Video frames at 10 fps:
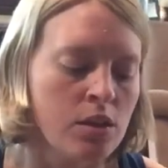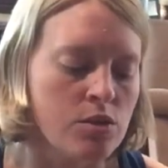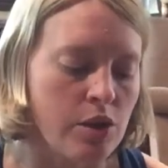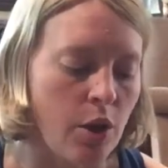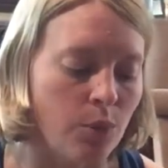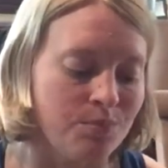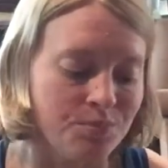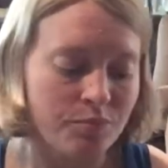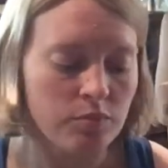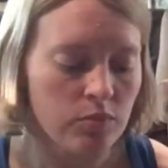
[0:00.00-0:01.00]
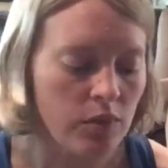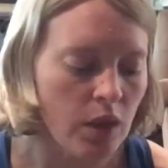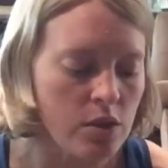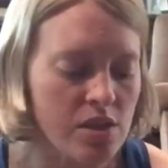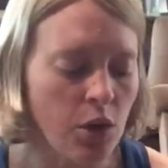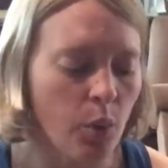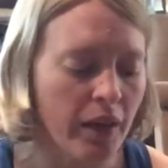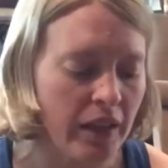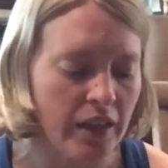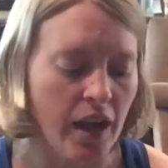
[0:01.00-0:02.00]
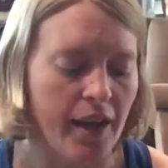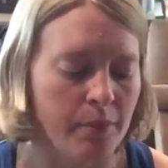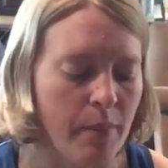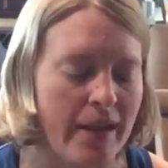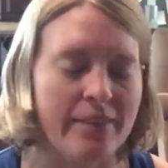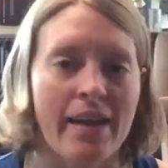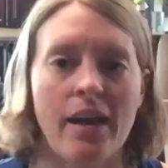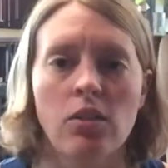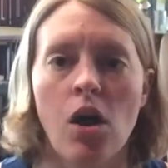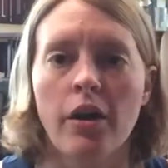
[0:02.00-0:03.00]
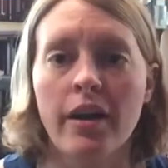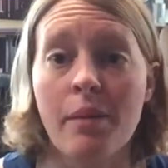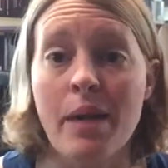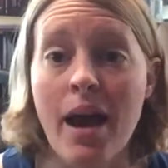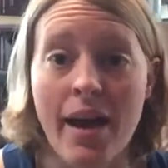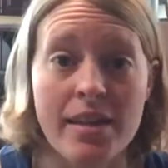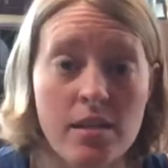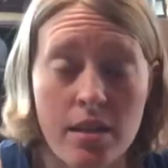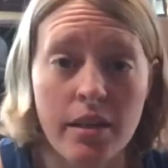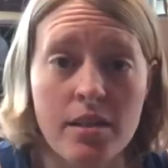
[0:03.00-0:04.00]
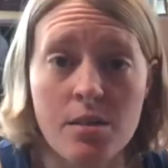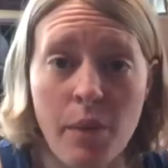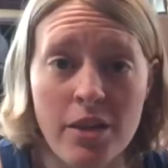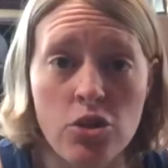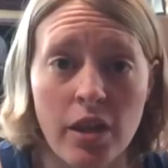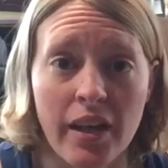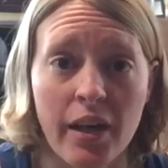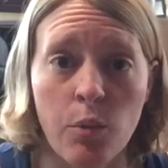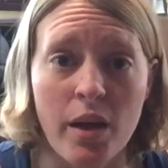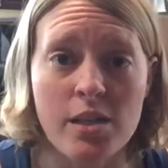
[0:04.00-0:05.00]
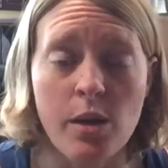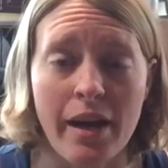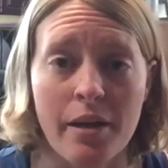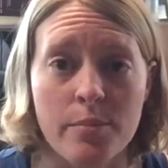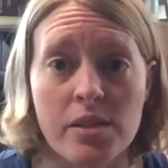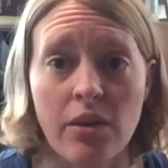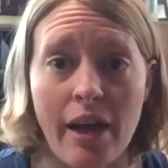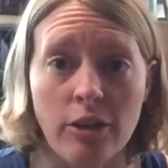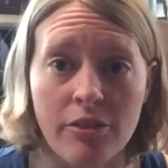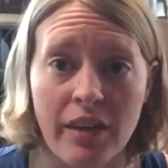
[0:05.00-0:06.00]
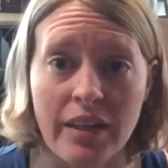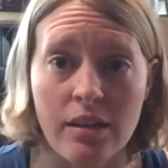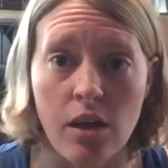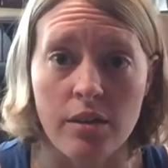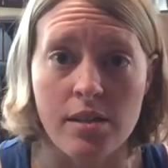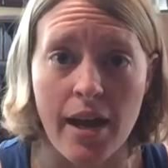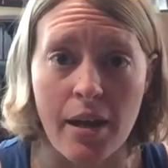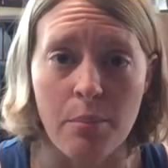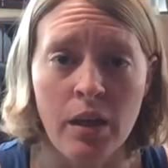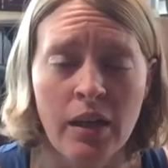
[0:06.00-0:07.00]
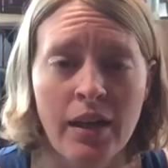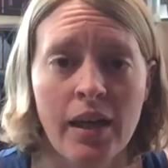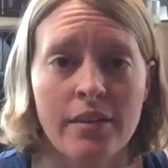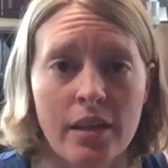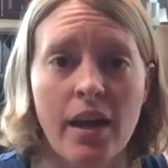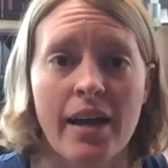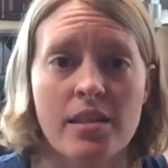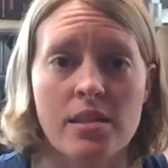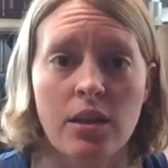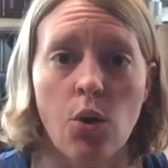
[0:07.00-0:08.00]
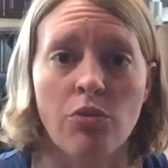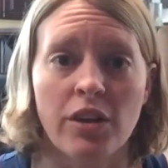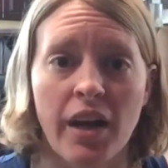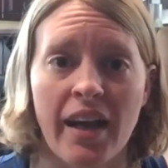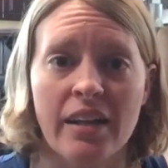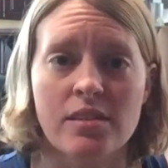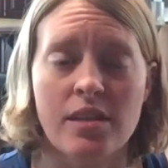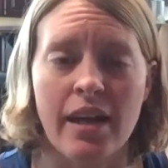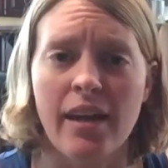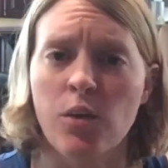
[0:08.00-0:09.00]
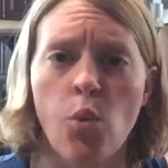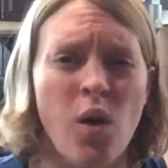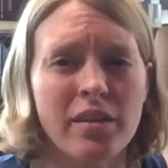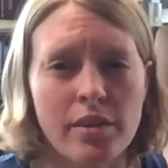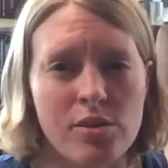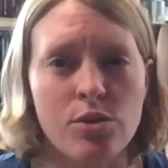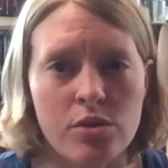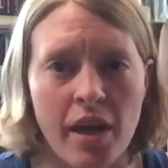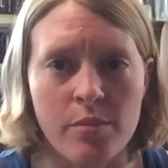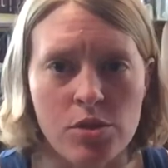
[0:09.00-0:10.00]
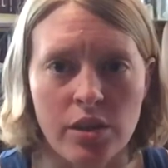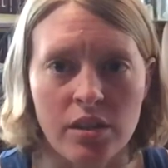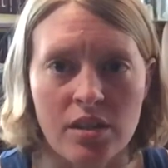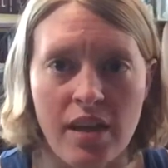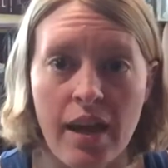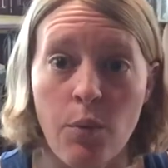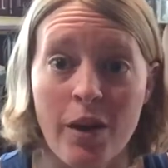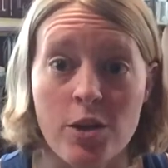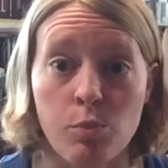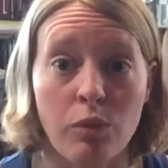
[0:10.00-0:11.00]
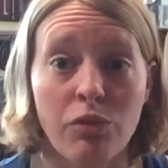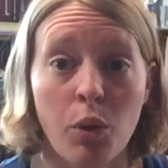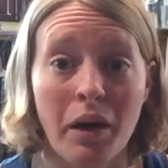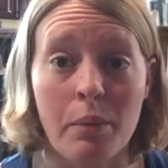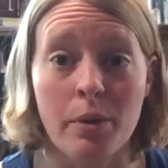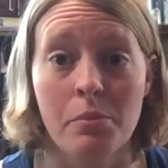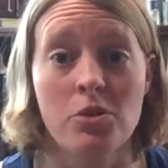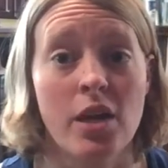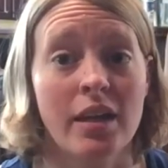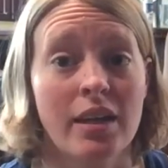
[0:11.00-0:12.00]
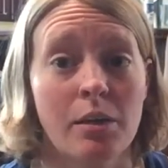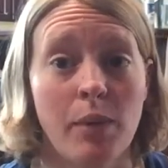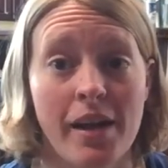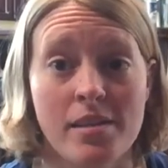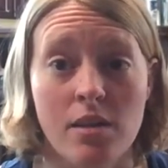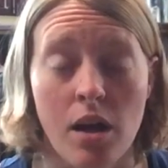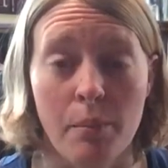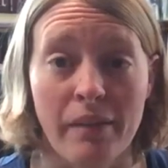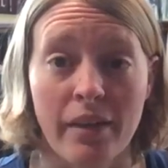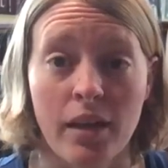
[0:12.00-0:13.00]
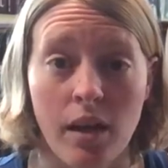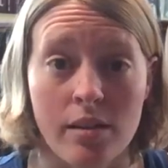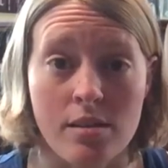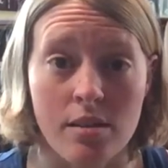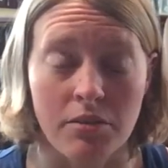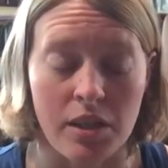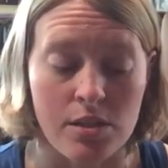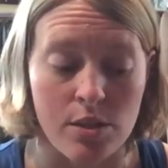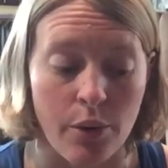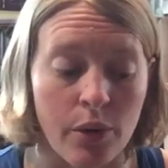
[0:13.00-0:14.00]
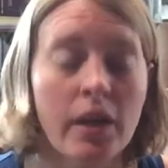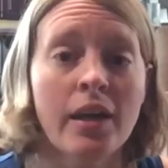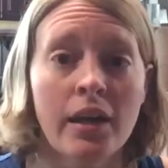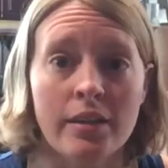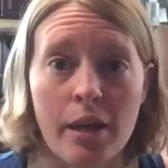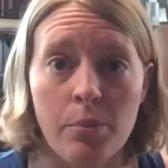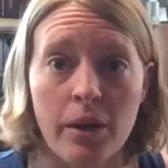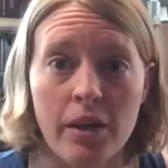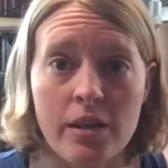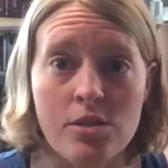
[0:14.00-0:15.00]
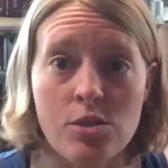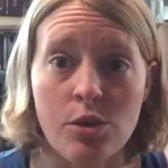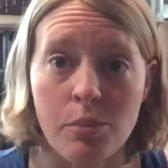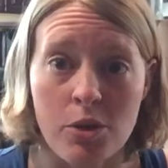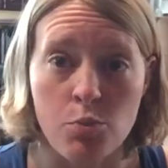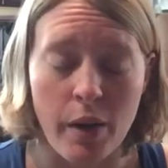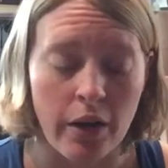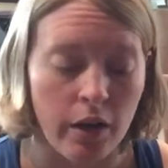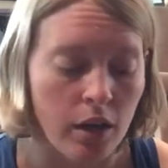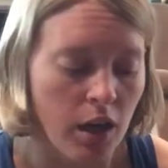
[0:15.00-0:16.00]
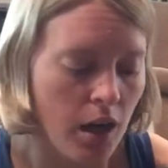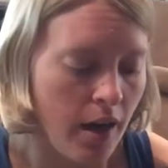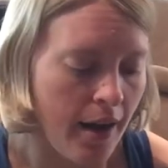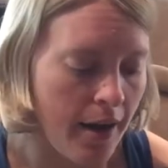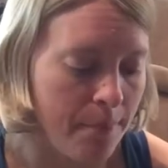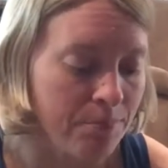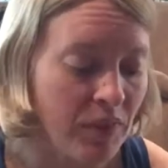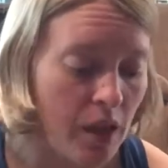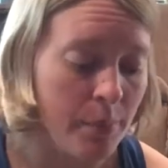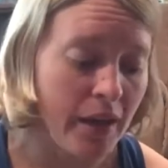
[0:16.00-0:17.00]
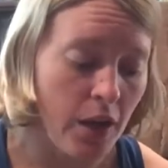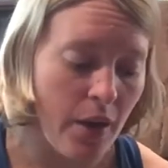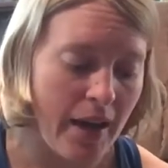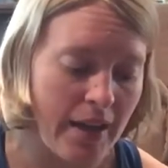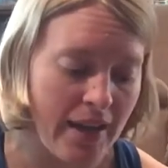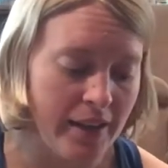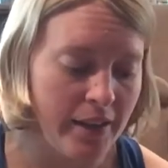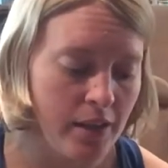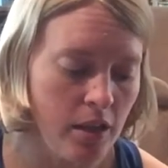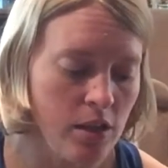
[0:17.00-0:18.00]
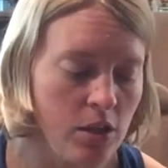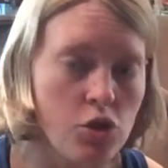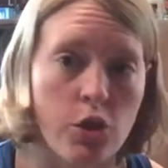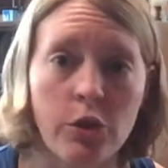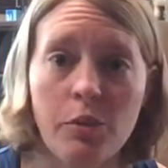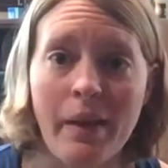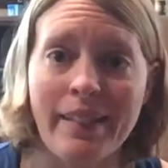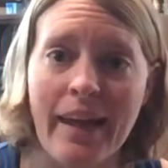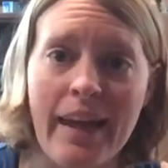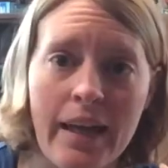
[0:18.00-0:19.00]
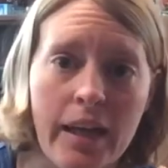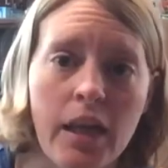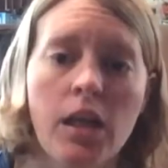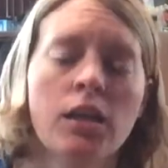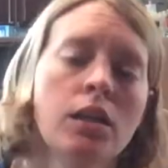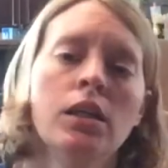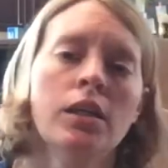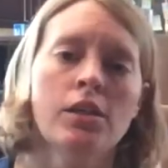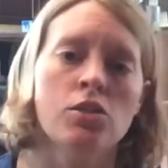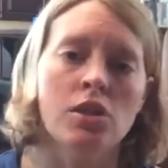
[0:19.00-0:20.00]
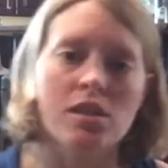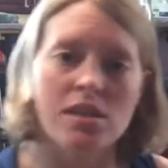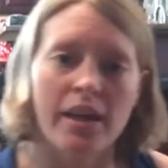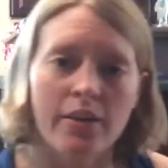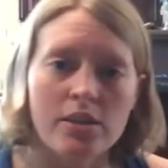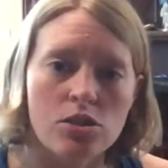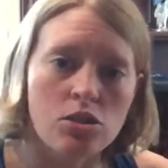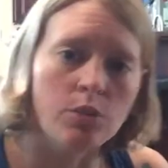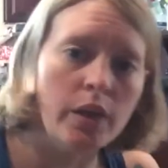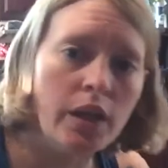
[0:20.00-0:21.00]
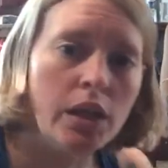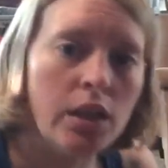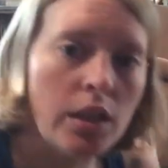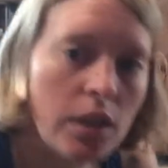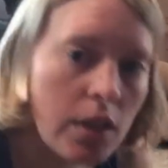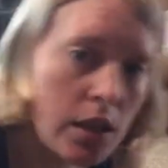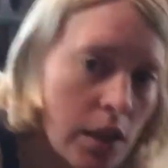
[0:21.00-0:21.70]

So still working on making that longer. I'm not icing as much like I was. I am still elevating all the time and then icing overnight and 1 to 2 times during the day, whereas before I pretty much had to keep ice on my leg constantly. So that part is doing much better. I'm gonna go ahead and show you my leg so you can see how it's doing.